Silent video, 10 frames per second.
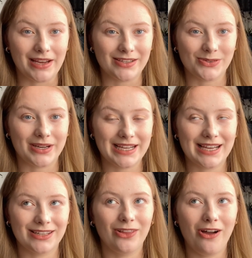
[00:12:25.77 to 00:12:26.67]
So I had
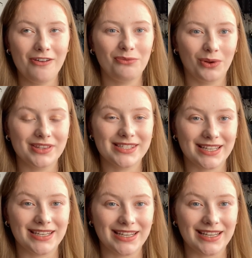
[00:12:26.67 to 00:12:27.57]
a lot of wants
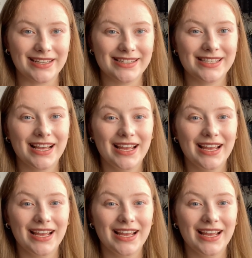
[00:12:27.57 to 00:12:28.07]
and needs